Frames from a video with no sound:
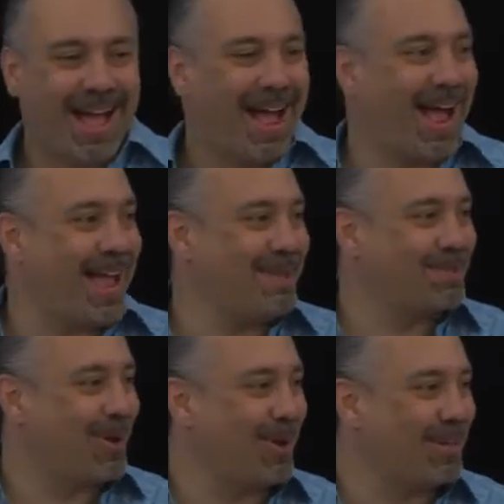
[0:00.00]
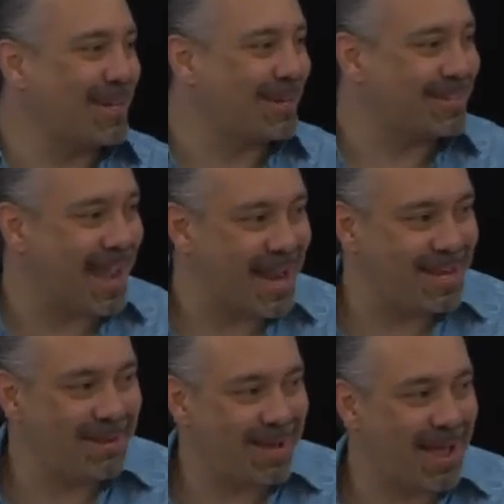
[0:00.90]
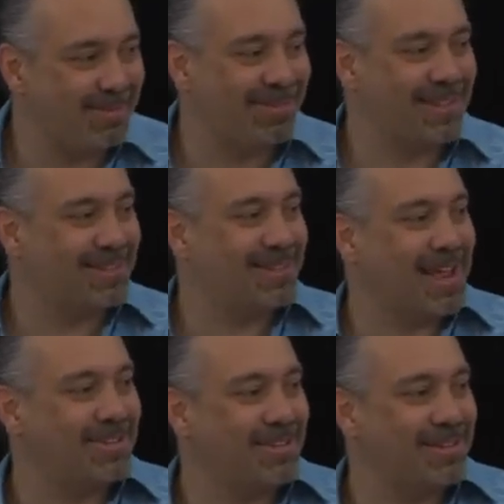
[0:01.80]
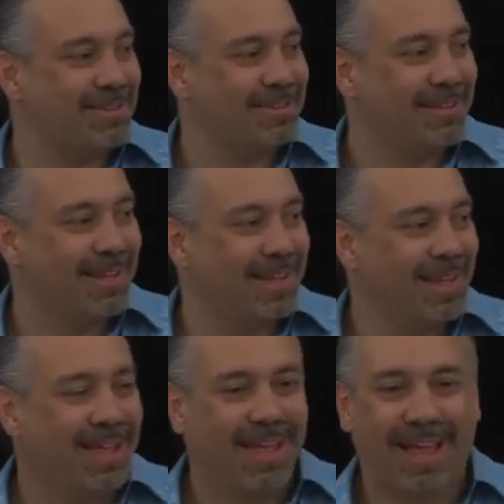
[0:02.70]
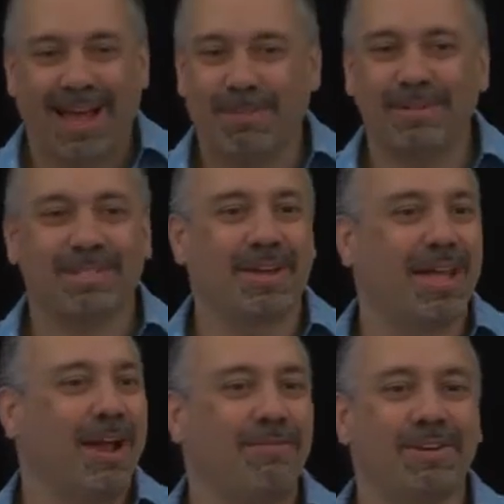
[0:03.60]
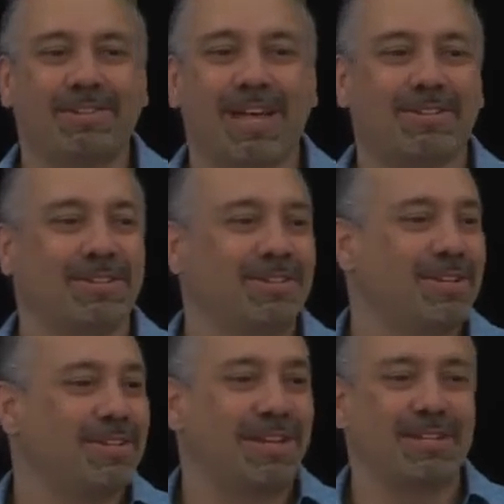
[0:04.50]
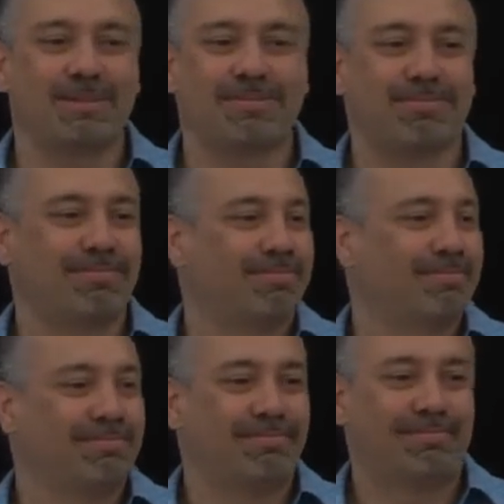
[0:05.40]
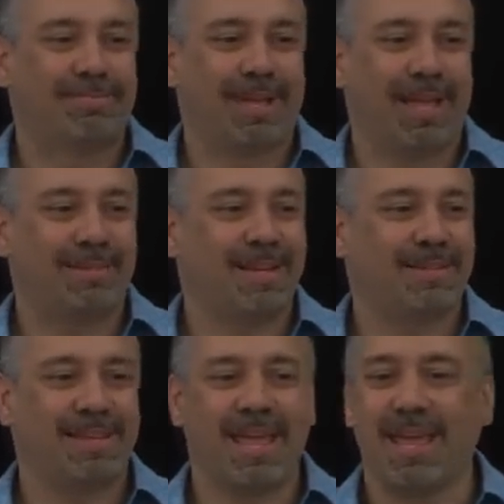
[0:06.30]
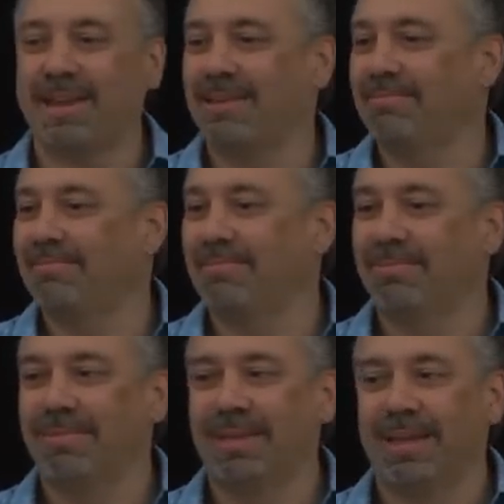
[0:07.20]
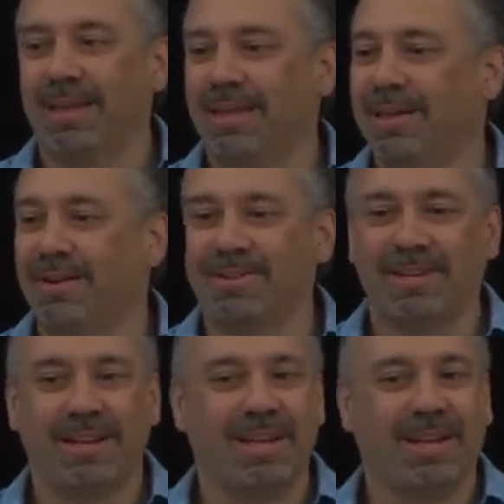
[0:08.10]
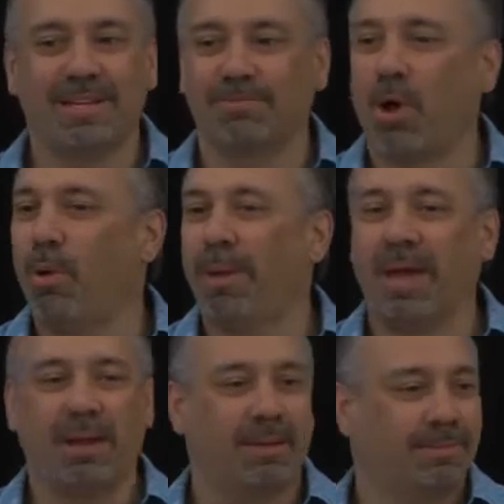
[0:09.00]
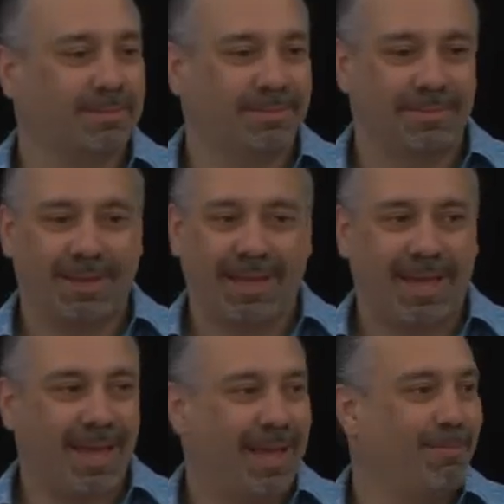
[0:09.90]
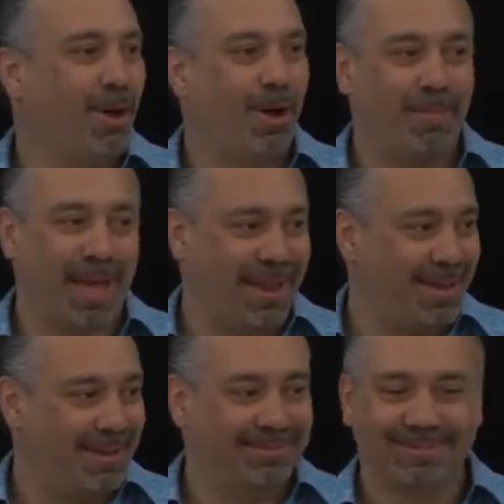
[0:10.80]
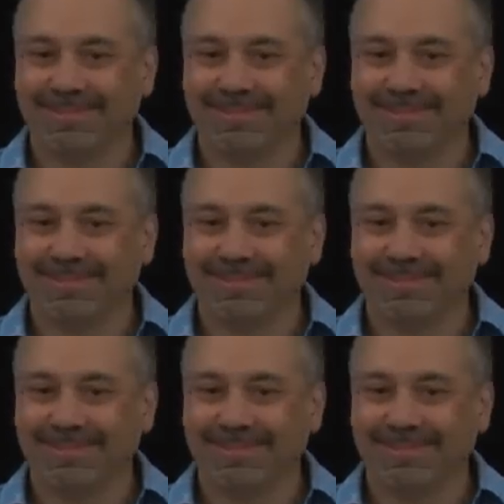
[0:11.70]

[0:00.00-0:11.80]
I am totally excited about this session. I'm going to tell you, every session just gets, as they say it in the inner city, it gets mo better, and mo better,